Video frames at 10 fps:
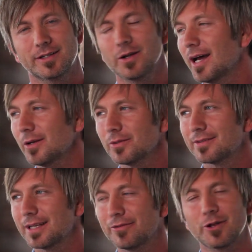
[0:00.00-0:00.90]
You know, I don't
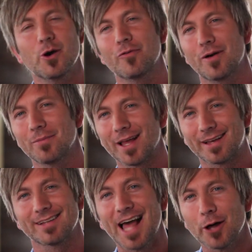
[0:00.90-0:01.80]
even know if I'm
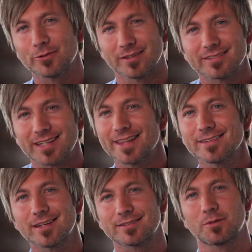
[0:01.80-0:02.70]
allowed to say
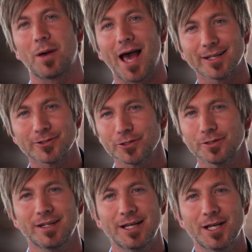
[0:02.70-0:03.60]
this as a
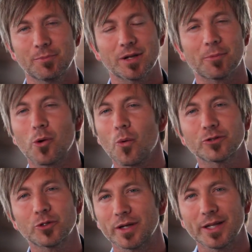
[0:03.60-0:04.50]
pastor, but I'm
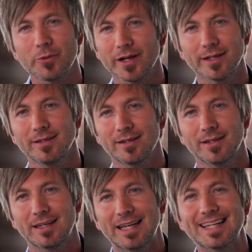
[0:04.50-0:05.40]
going to anyway.
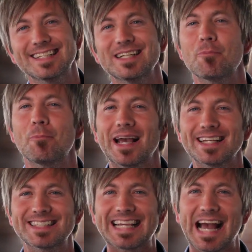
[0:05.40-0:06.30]
Isn't it
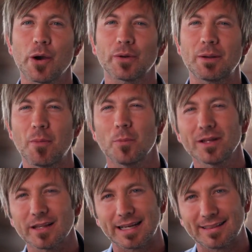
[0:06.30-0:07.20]
amazing how in a
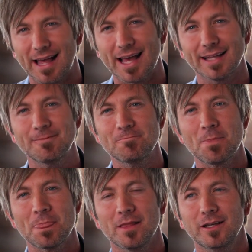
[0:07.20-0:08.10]
moment like that,
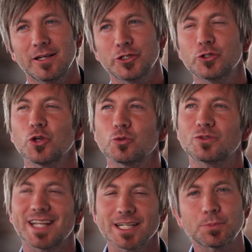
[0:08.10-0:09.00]
you so
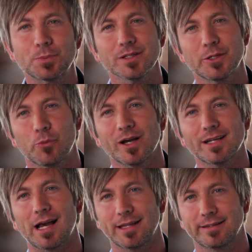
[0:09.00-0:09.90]
desperately
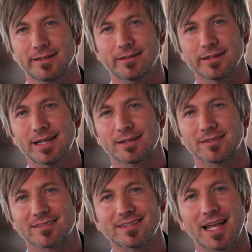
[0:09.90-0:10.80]
want God near, yet at
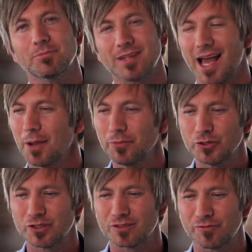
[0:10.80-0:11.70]
the same time,
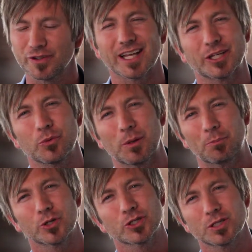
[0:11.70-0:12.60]
you just feel like you want
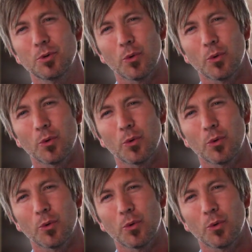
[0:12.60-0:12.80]
to push him